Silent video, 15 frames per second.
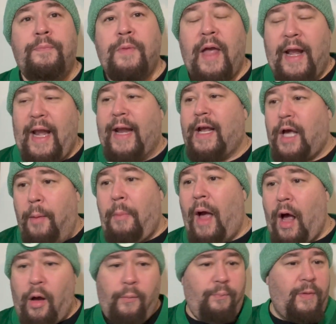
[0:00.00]
And I come
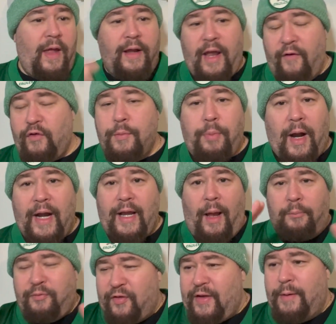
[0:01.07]
out, and everybody,
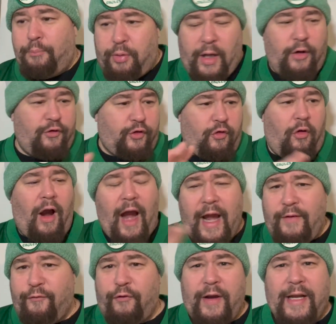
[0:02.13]
I'm seeing players crying,
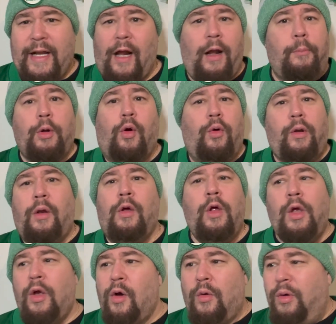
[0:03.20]
freaking out. I'm going,
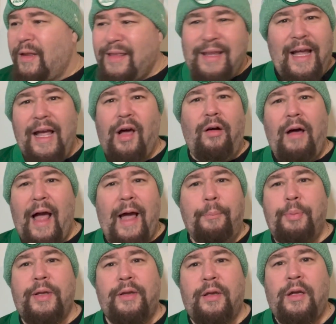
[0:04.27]
what the hell
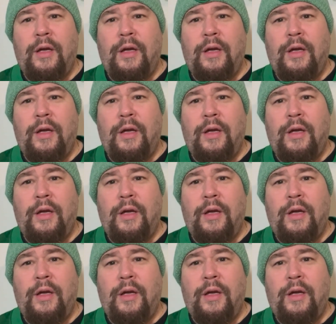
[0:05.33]
happened?